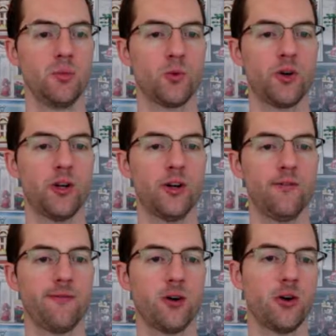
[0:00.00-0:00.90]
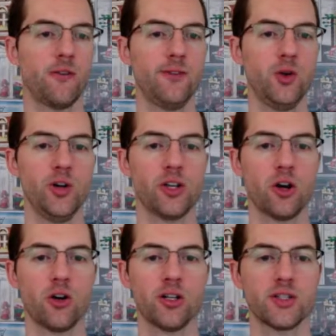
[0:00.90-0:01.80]
Preferred viewing
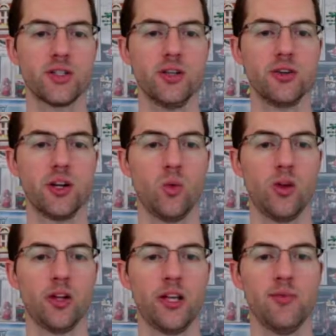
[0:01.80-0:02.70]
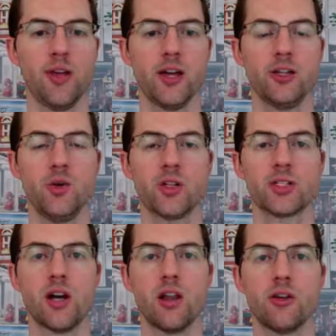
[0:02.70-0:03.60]
currency, you're going to want to keep that in US
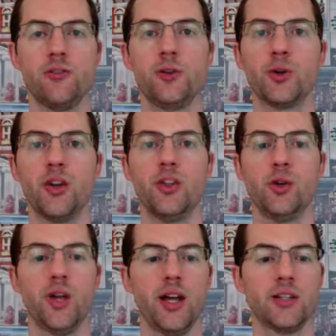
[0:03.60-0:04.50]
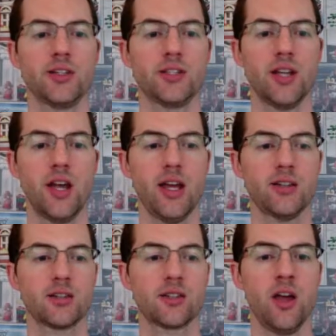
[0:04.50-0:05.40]
dollar if you're in the United
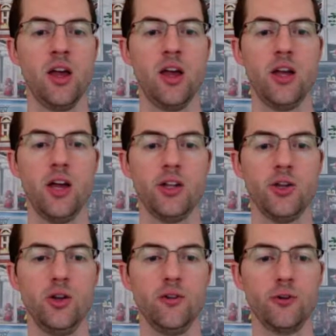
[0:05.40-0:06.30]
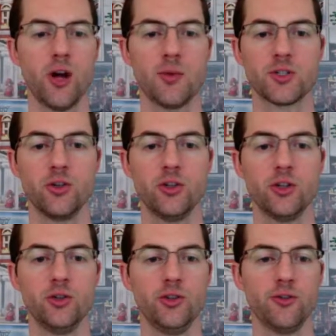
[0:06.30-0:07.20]
States. And if you're optional, you
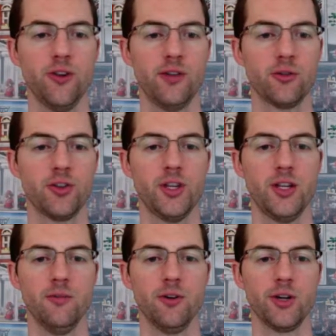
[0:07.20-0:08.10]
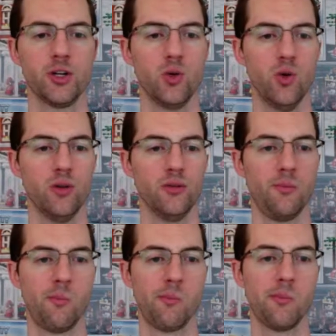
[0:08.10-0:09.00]
can do your favorite theme. Very cool.
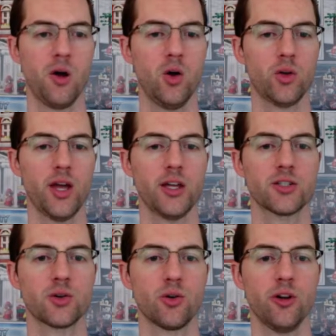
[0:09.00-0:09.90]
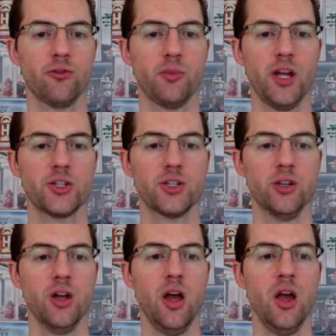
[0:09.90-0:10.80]
Okay, store
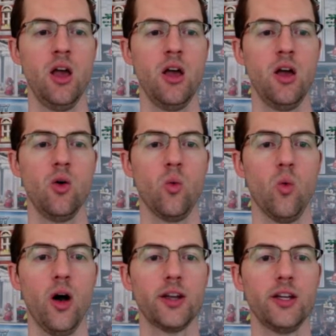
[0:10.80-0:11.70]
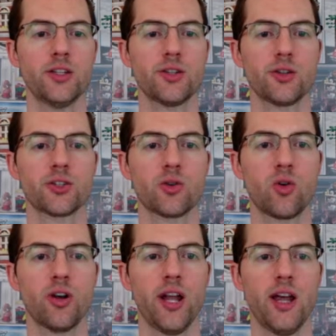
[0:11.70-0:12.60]
information. What is your
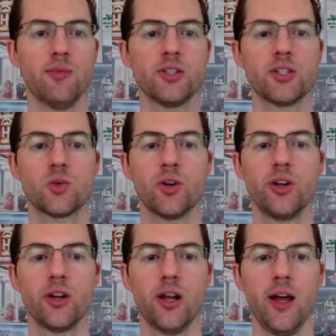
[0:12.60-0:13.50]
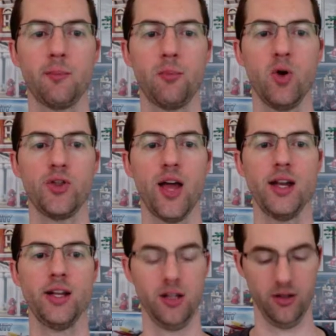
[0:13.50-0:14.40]
store name? This is where you're going to put
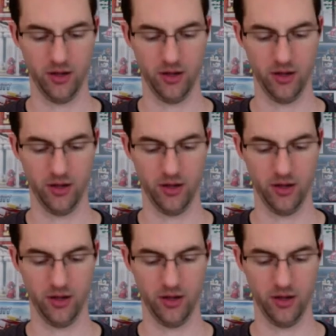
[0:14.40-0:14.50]
that in.